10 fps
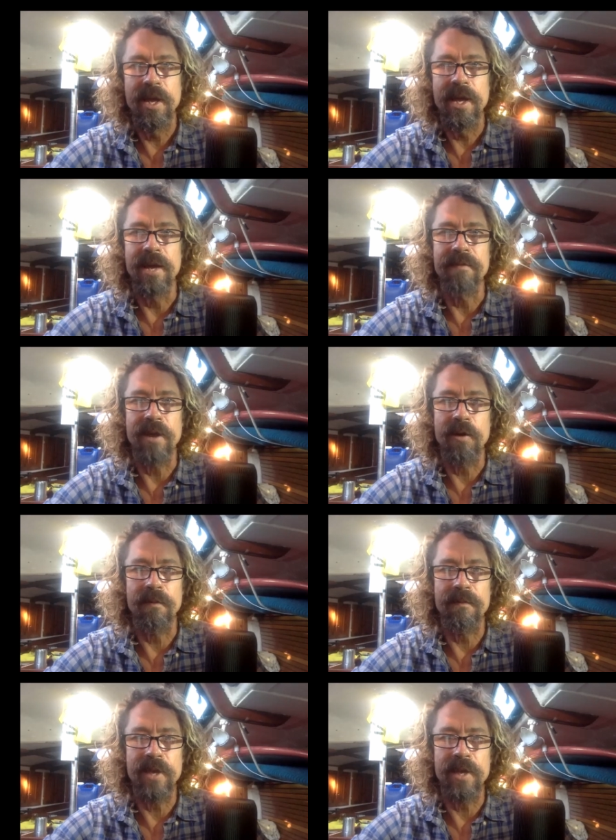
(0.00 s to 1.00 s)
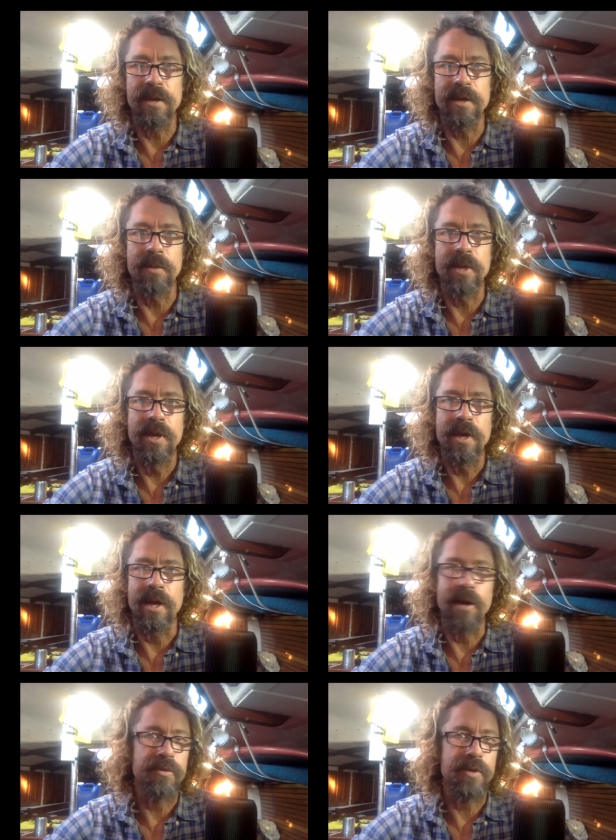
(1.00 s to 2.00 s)
And if I don't feed him and
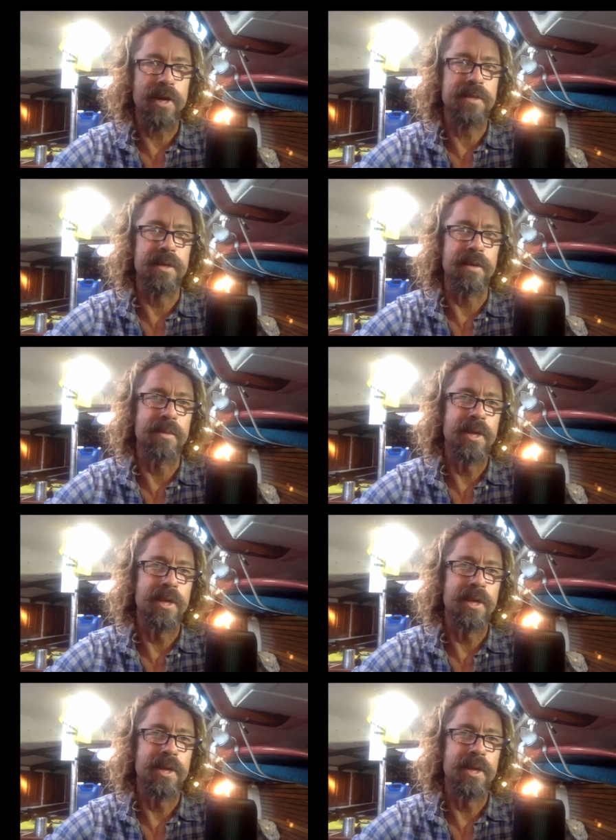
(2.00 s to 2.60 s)
I don't talk to him,